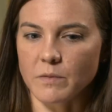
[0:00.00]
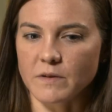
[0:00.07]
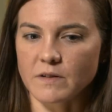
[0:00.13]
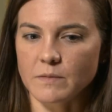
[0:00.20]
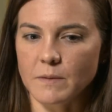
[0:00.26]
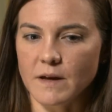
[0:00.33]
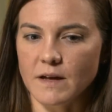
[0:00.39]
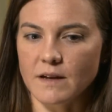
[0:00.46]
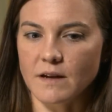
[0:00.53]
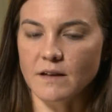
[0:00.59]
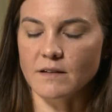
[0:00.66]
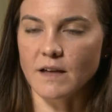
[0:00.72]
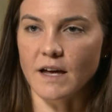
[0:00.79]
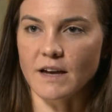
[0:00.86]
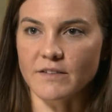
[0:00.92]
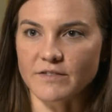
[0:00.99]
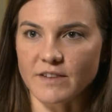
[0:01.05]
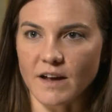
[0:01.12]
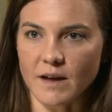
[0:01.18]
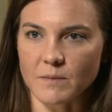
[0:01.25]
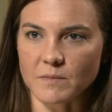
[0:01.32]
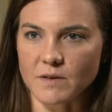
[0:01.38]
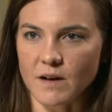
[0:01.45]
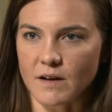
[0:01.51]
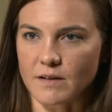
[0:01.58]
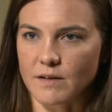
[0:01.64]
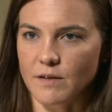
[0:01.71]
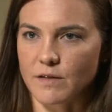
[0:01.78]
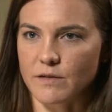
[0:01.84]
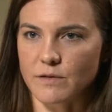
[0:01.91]
will spend a lot of time
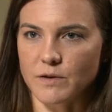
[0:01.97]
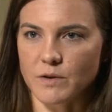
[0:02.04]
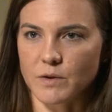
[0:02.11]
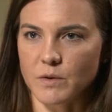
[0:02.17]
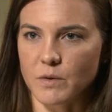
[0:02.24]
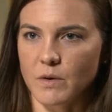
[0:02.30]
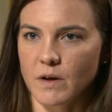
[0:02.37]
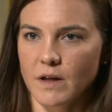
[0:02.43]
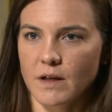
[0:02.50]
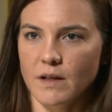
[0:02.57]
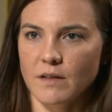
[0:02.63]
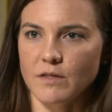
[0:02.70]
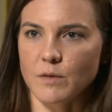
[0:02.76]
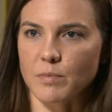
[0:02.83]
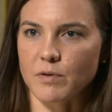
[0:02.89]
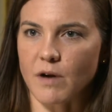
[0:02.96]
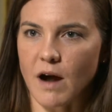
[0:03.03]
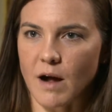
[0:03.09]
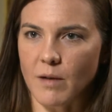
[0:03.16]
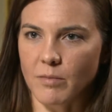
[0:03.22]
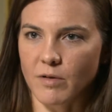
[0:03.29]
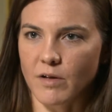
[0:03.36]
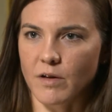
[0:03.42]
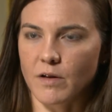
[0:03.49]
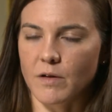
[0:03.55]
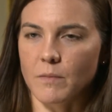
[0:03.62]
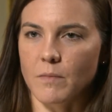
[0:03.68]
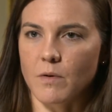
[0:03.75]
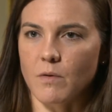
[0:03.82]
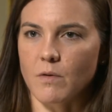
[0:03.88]
talking through the
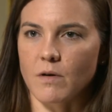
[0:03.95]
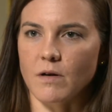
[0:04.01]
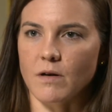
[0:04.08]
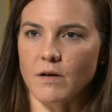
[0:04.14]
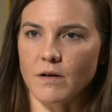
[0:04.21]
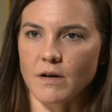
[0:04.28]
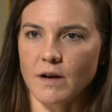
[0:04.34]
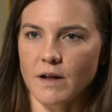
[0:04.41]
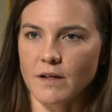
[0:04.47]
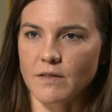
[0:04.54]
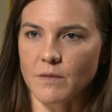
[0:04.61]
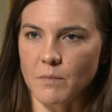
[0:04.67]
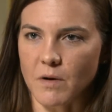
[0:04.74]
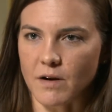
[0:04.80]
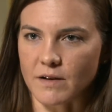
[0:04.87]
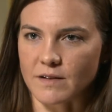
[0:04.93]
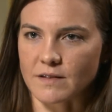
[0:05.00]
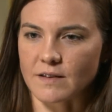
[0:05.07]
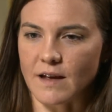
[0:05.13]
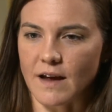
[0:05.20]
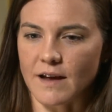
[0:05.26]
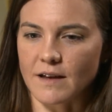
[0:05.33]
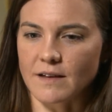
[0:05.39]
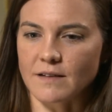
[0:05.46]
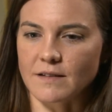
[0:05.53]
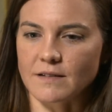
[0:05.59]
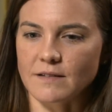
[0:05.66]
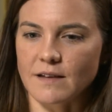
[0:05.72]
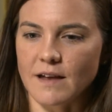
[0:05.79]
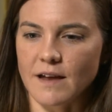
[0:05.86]
problem or the market
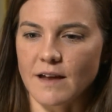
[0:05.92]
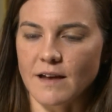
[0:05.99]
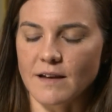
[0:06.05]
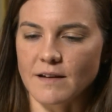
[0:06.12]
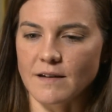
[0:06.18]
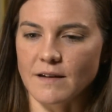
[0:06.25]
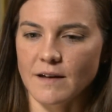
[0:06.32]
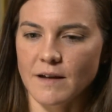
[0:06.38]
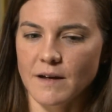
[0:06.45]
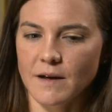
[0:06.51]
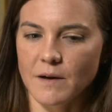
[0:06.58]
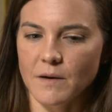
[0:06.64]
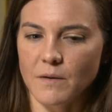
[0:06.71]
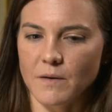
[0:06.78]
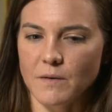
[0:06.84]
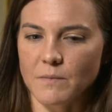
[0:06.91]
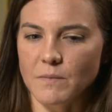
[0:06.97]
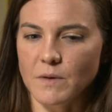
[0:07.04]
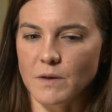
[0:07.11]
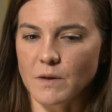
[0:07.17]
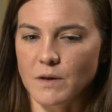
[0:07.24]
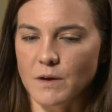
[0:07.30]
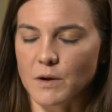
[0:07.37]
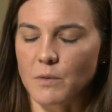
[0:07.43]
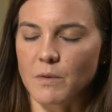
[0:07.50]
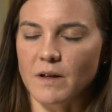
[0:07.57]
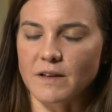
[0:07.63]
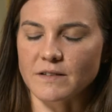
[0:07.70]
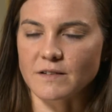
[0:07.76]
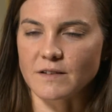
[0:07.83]
size. And you know,
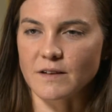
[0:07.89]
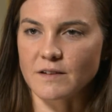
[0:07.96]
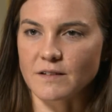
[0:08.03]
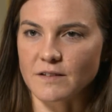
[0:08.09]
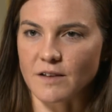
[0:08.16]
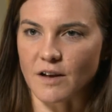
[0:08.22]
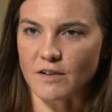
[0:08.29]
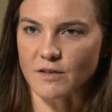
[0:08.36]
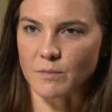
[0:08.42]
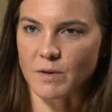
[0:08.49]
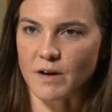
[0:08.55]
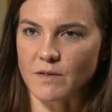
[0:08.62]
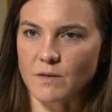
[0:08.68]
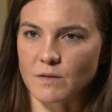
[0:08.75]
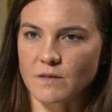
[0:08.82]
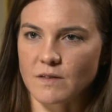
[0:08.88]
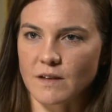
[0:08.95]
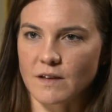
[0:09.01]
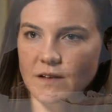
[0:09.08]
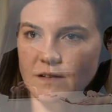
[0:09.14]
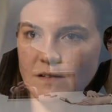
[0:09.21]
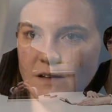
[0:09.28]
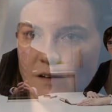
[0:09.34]
while it's good to touch upon those things,